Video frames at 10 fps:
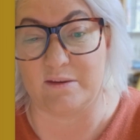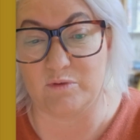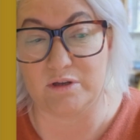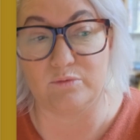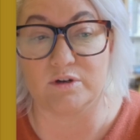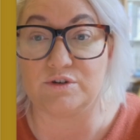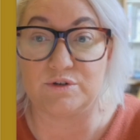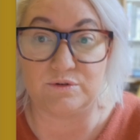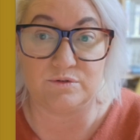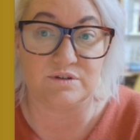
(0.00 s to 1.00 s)
And then what you want to
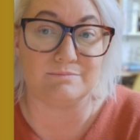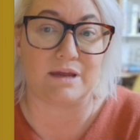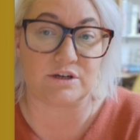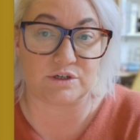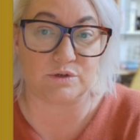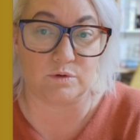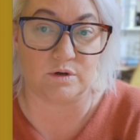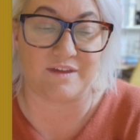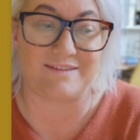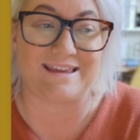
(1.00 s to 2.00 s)
do to make
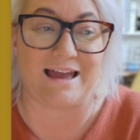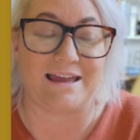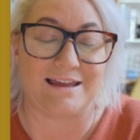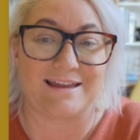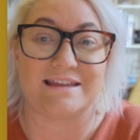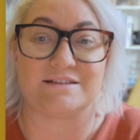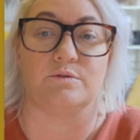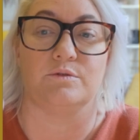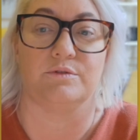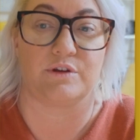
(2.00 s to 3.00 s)
sure that the AI
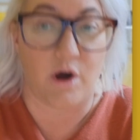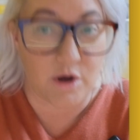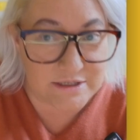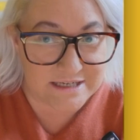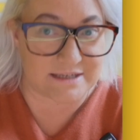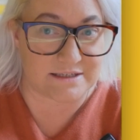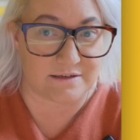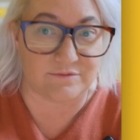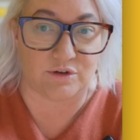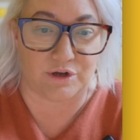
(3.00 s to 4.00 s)
gets all the
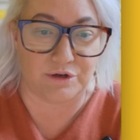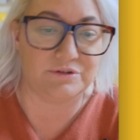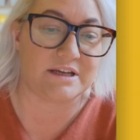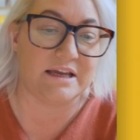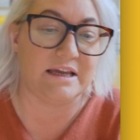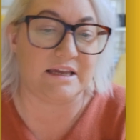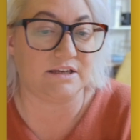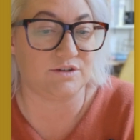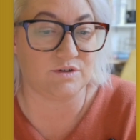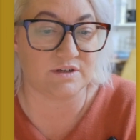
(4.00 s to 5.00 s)
context of your note
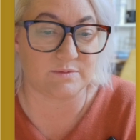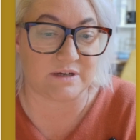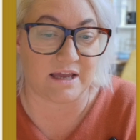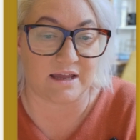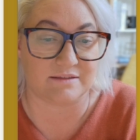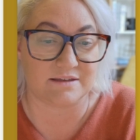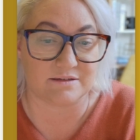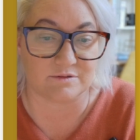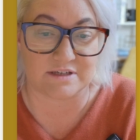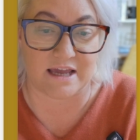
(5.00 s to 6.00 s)
is you just want to add
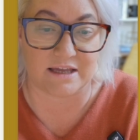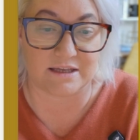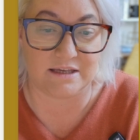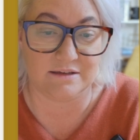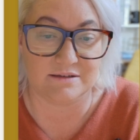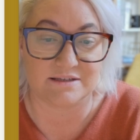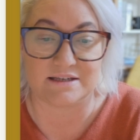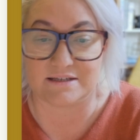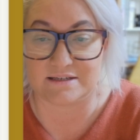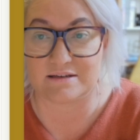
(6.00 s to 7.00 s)
this little tag here,
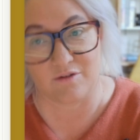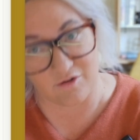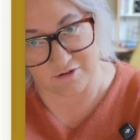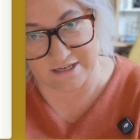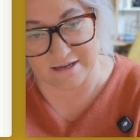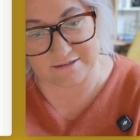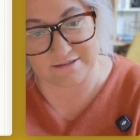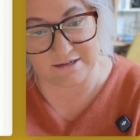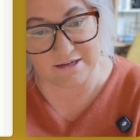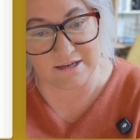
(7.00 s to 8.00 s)
sys
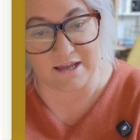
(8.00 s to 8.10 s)
context.